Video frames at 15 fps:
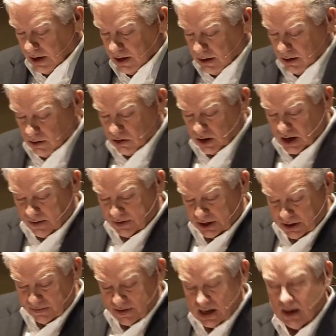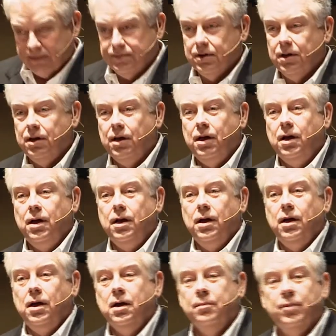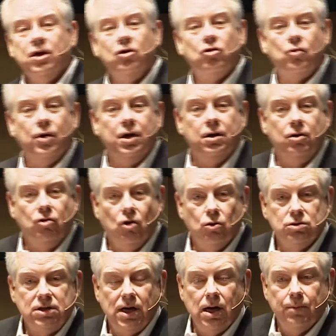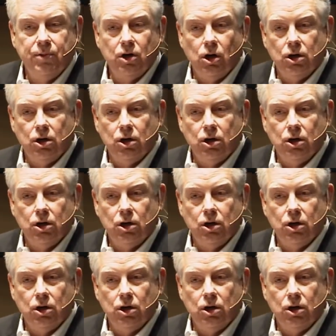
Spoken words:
and is heavily involved in ministry in his own town, but